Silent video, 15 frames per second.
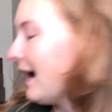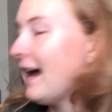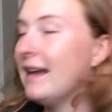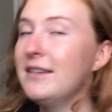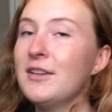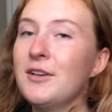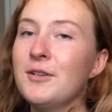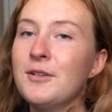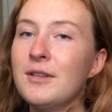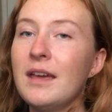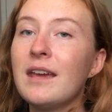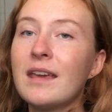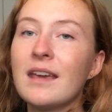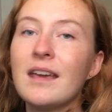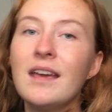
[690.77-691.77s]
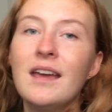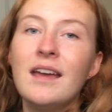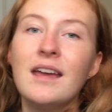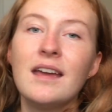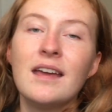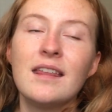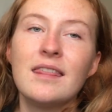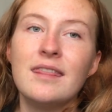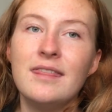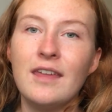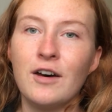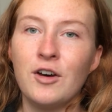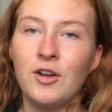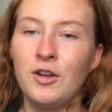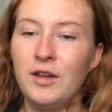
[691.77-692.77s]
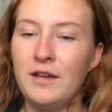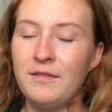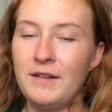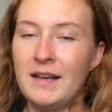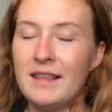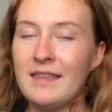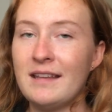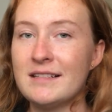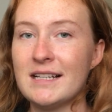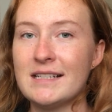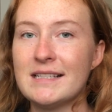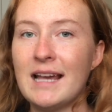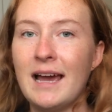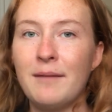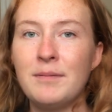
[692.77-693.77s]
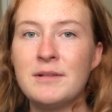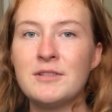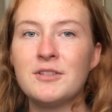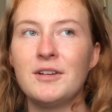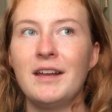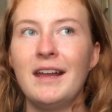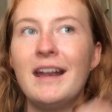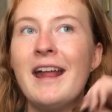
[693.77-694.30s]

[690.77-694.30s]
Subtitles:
I know like if anything does happen to it,